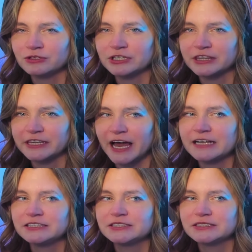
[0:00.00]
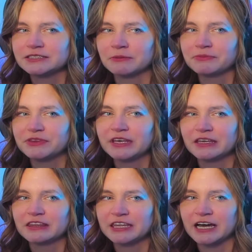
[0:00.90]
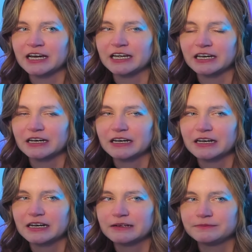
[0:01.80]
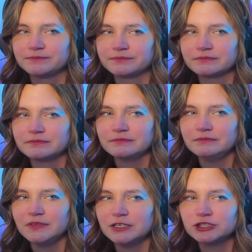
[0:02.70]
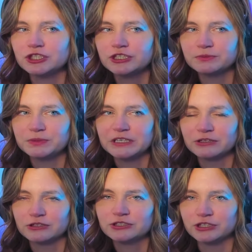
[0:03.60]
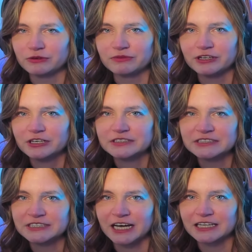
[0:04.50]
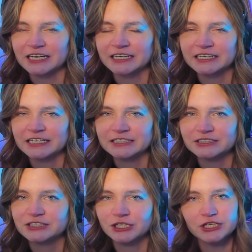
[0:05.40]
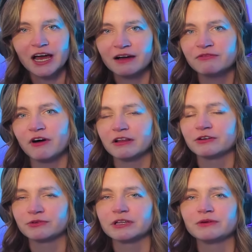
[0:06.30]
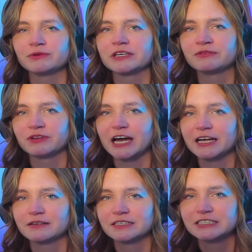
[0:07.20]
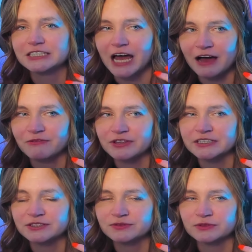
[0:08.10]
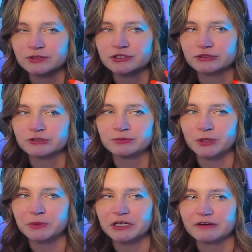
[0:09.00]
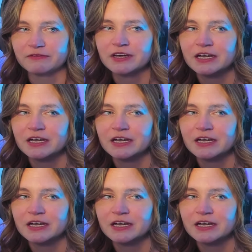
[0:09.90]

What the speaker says: And that's something that shouldn't be looked over, is that like it could have fallen really, really flat to have this full circle moment of,